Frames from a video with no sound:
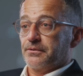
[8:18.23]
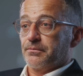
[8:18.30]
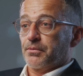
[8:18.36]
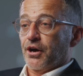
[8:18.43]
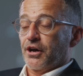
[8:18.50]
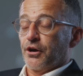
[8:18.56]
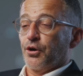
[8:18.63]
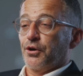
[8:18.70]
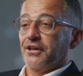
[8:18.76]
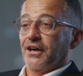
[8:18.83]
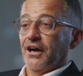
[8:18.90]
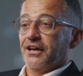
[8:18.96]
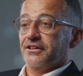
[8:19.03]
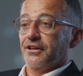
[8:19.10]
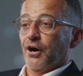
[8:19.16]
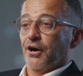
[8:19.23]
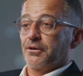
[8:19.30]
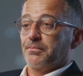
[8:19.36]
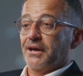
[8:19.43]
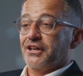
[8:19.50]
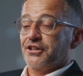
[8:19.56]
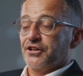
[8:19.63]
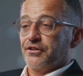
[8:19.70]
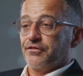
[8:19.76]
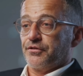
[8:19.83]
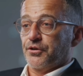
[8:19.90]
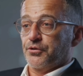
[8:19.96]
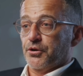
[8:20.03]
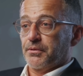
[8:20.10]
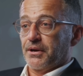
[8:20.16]
Prioritize automation
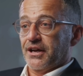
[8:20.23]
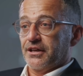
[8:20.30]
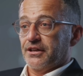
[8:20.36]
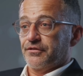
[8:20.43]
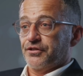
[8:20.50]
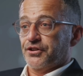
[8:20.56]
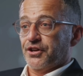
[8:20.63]
for repetitive